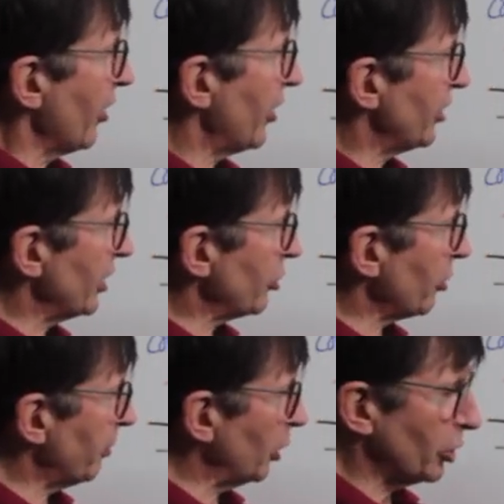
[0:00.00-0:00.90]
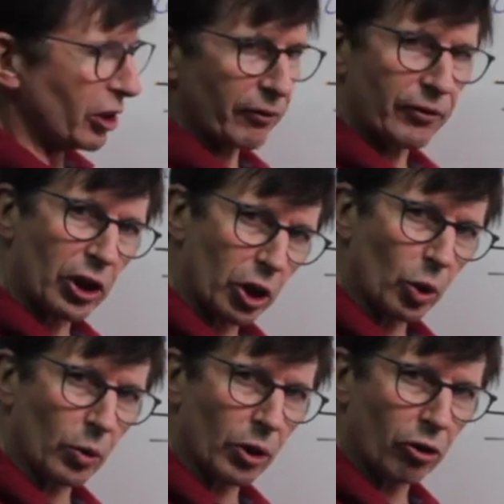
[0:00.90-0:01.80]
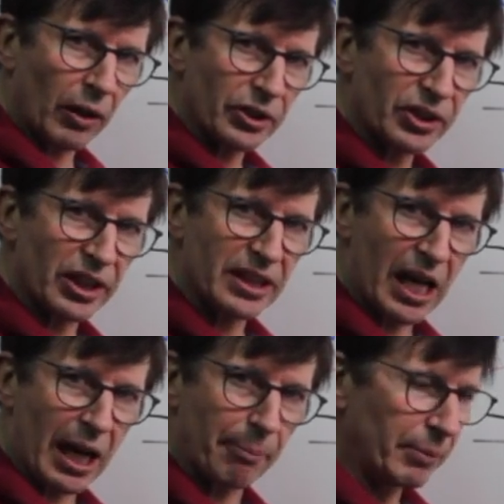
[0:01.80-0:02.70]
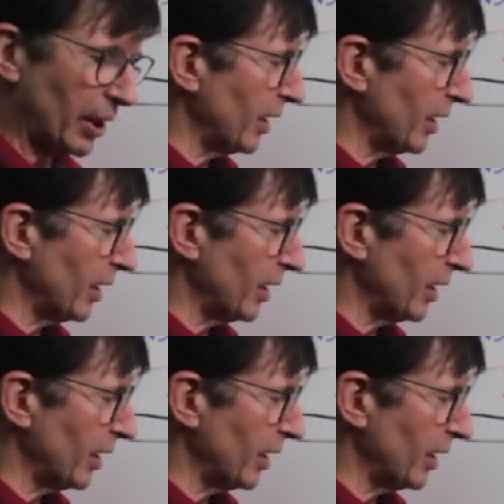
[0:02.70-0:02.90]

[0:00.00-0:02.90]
the distribution of Q across the top.